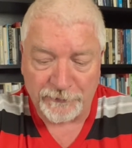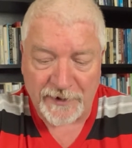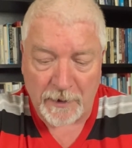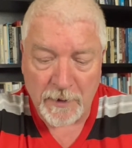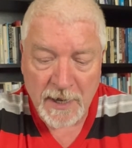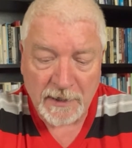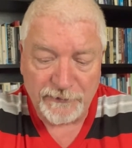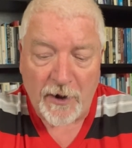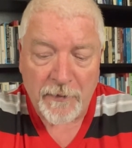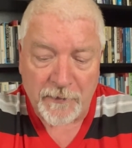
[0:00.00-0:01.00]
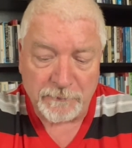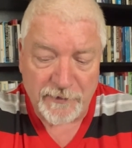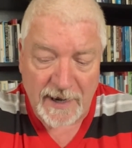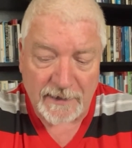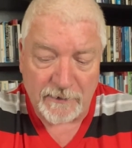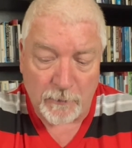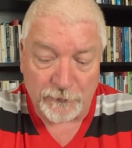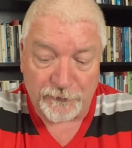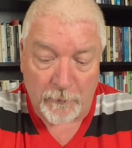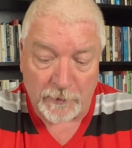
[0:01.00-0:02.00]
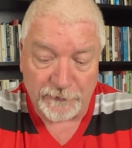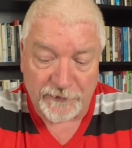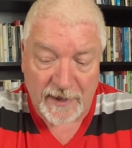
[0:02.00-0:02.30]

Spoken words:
Now, Jotham reigned, was